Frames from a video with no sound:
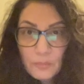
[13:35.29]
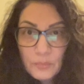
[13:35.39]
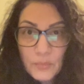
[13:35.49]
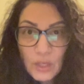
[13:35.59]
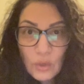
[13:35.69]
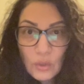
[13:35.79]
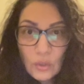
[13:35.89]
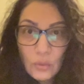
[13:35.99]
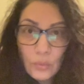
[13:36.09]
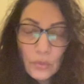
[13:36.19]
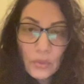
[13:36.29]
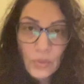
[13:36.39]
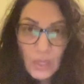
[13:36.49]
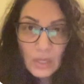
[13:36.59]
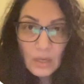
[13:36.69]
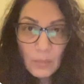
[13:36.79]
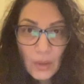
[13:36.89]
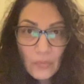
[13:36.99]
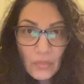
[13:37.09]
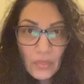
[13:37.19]
you don't think
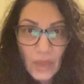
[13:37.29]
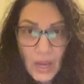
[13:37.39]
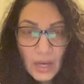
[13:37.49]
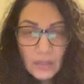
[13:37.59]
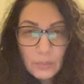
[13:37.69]
about that,